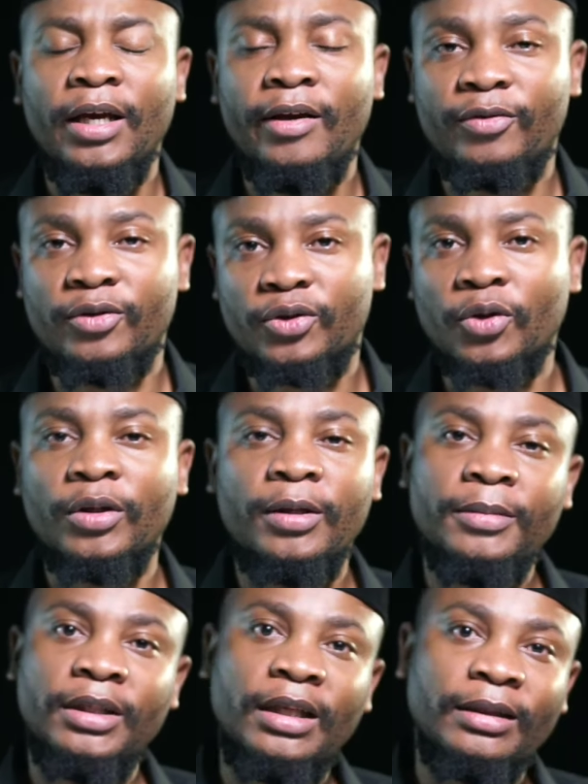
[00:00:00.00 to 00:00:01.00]
If you saw
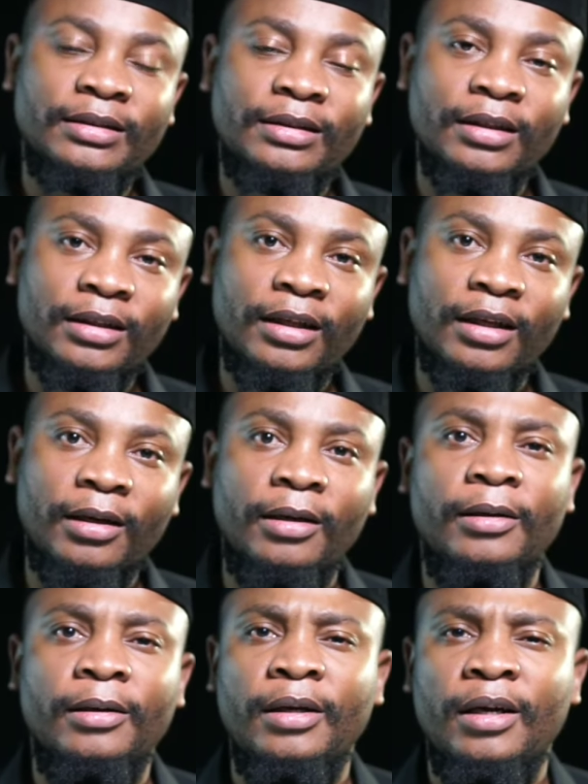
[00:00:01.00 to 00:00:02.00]
them in
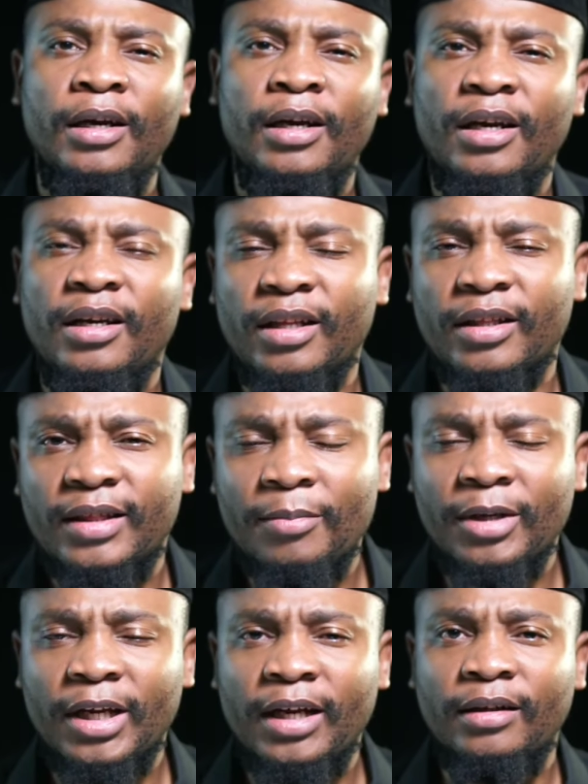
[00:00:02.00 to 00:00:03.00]
the
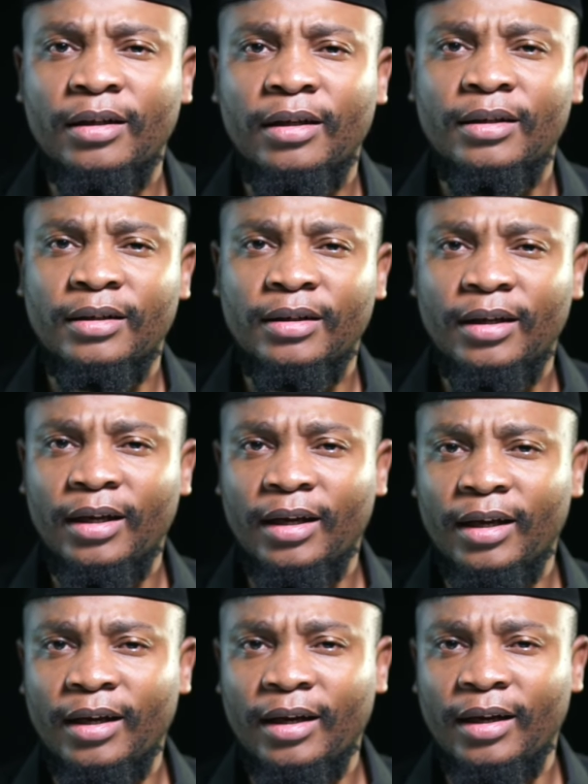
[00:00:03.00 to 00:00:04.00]
thumbnail,
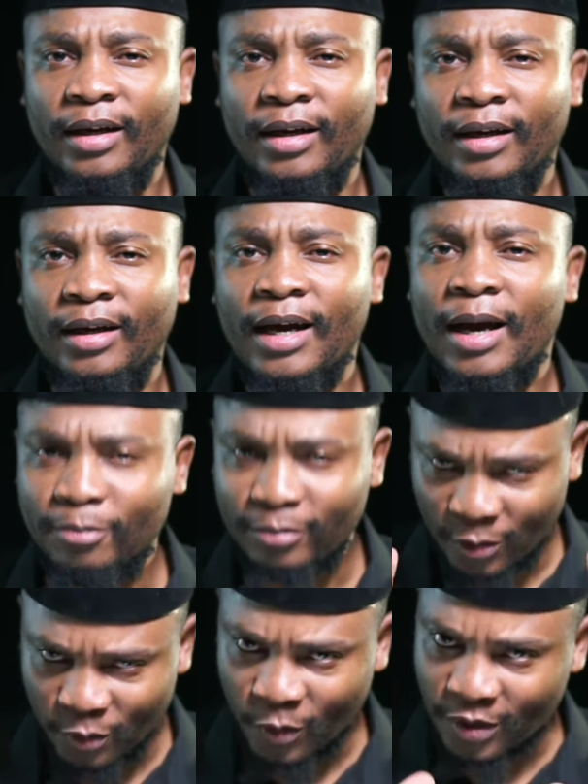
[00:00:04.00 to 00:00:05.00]

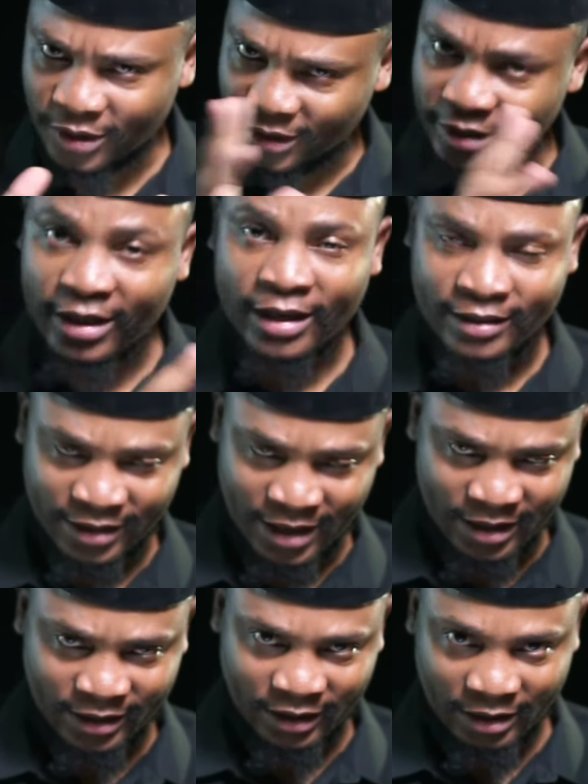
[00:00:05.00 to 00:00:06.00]

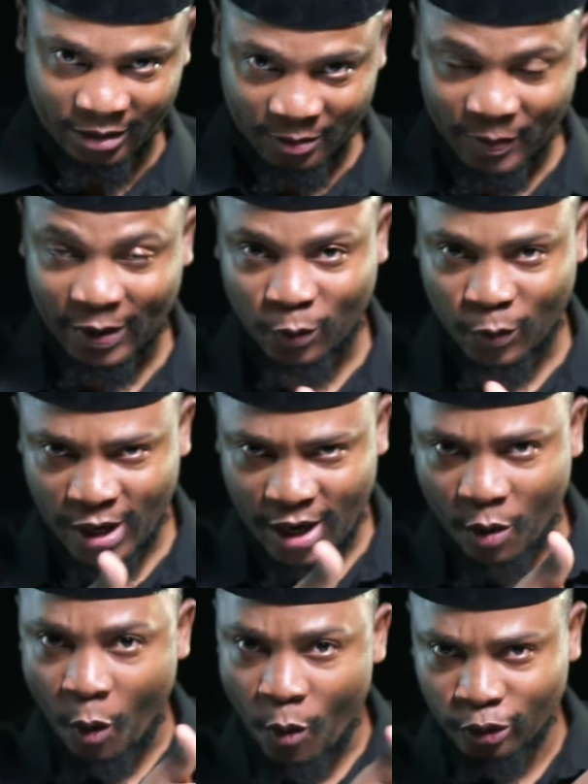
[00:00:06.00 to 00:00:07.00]
exactly. But we
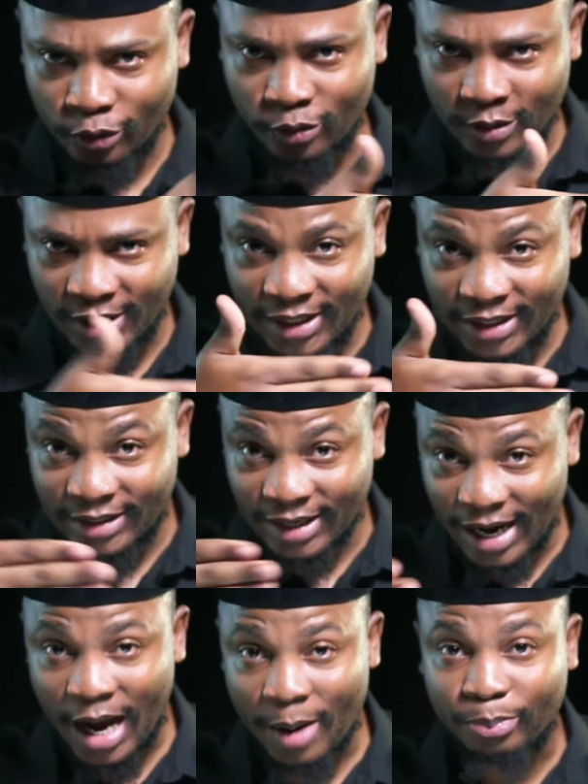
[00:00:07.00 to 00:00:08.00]
are going to lead
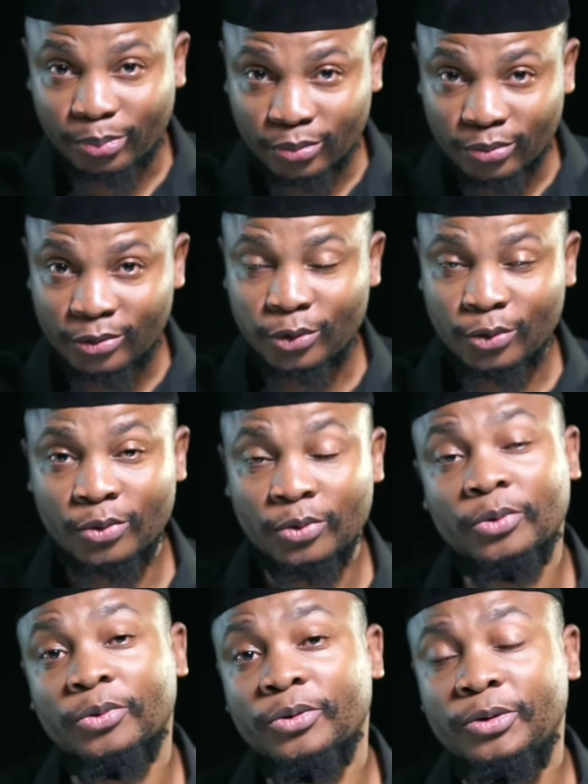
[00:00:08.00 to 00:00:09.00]
up
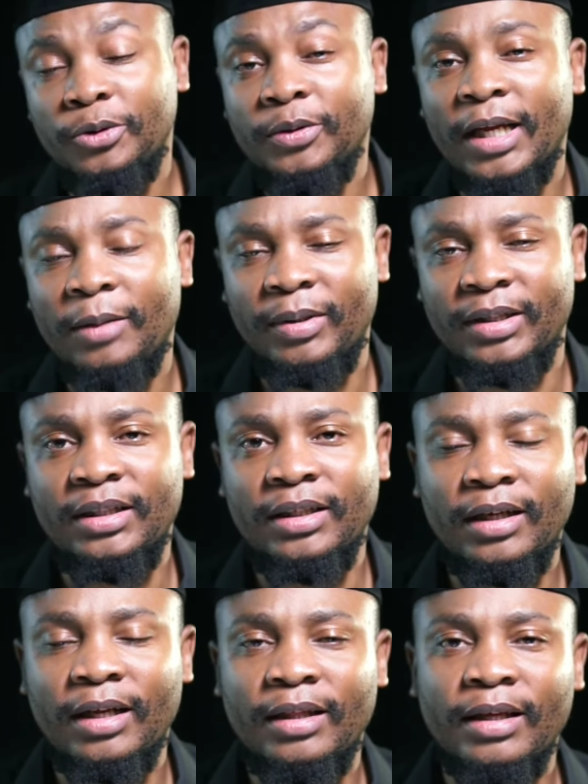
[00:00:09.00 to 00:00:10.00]
to that
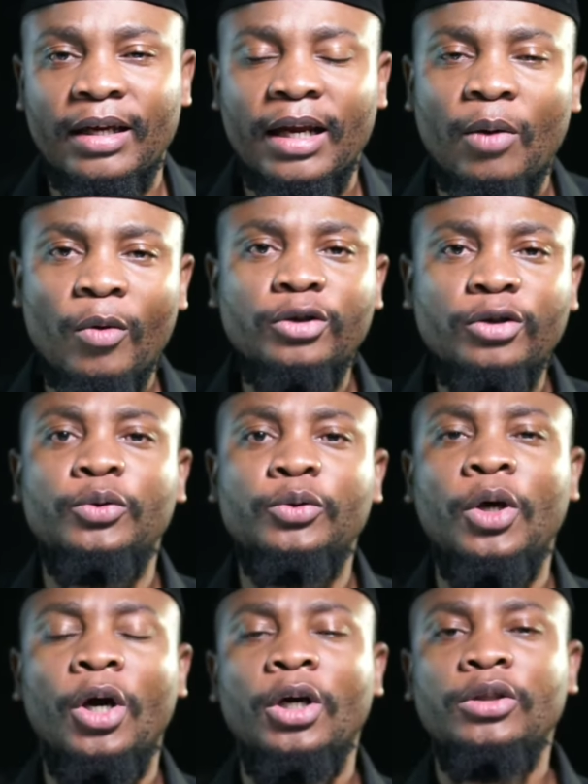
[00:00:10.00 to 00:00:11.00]
particular thing, and I want
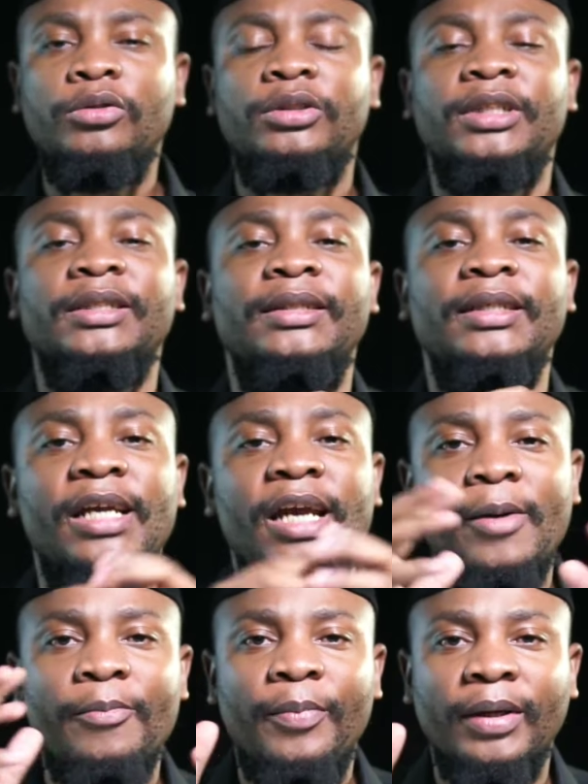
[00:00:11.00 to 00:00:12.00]
you to just
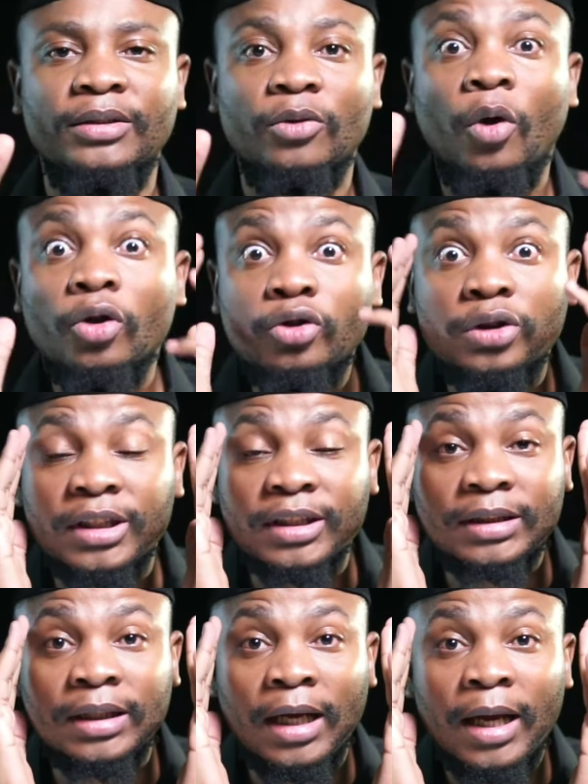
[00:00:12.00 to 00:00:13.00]
encompass or to
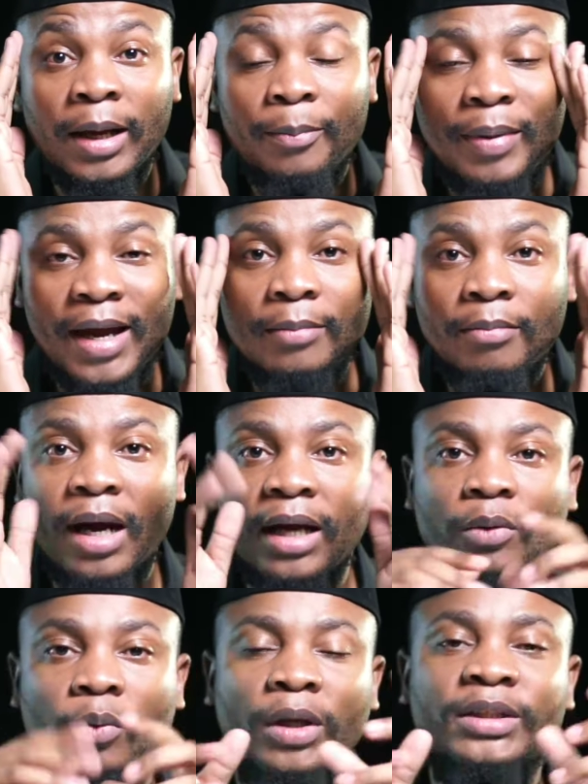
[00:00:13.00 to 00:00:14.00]
just bear in
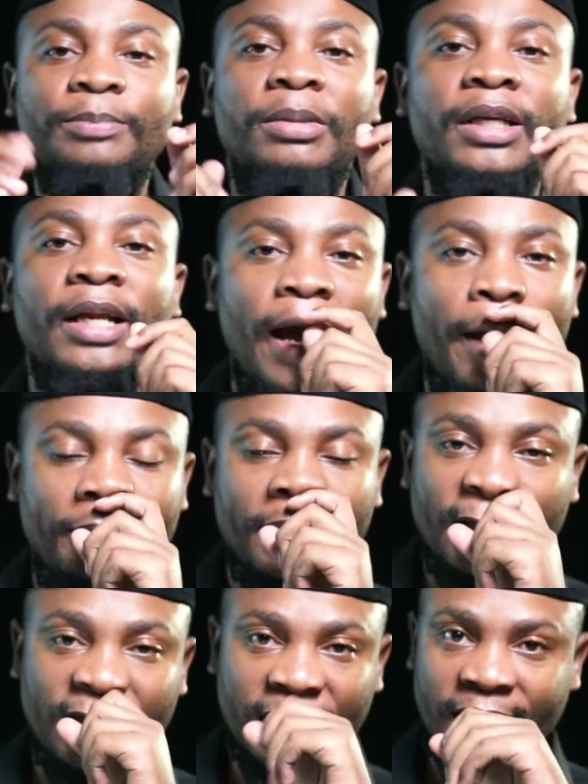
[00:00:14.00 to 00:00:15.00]
mind what's been
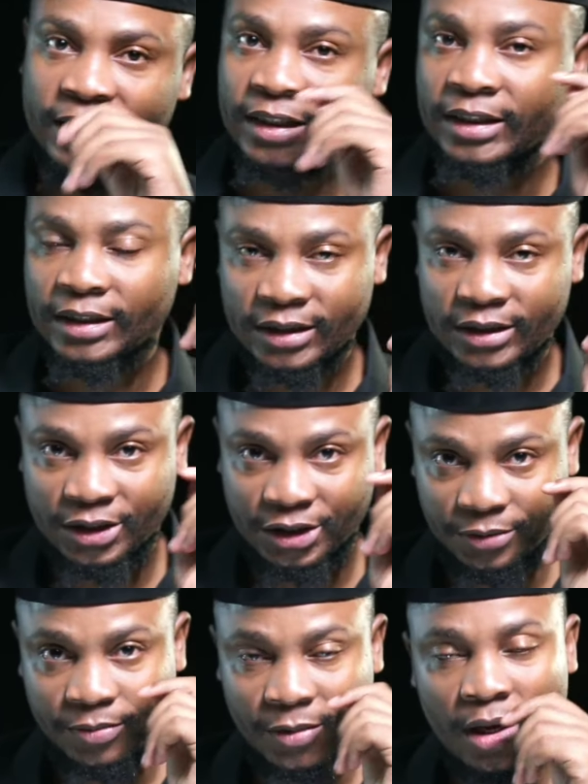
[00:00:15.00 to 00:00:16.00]
happening at
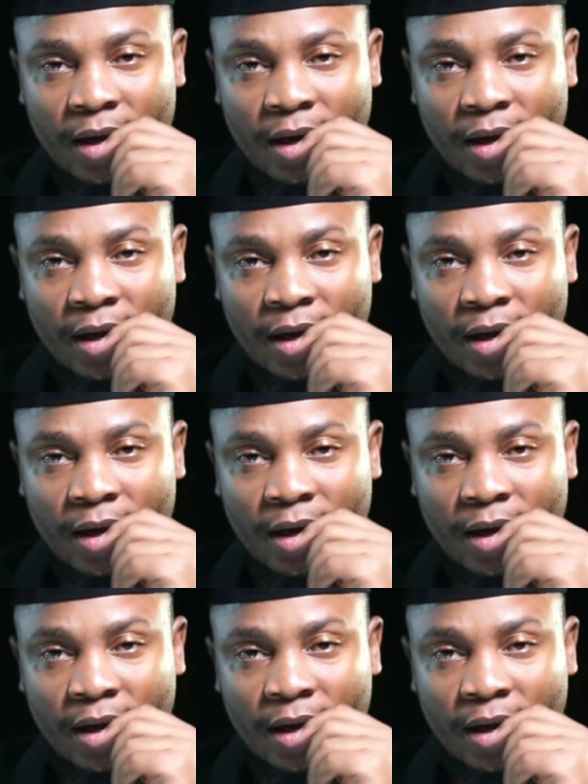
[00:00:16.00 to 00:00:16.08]
ECG,